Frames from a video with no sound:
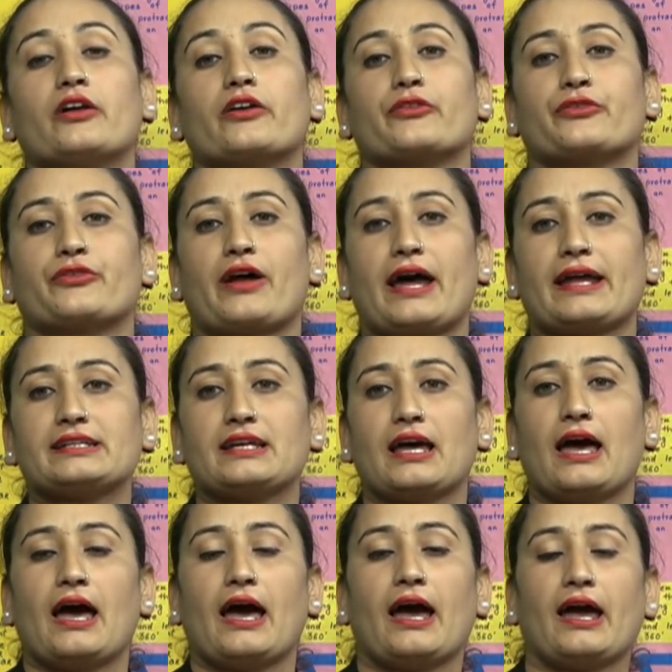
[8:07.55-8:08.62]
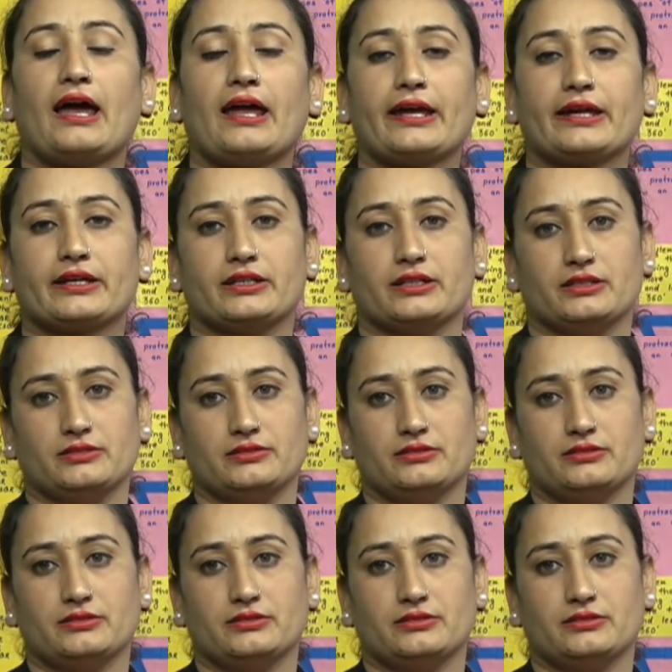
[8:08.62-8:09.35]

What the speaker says: right angle.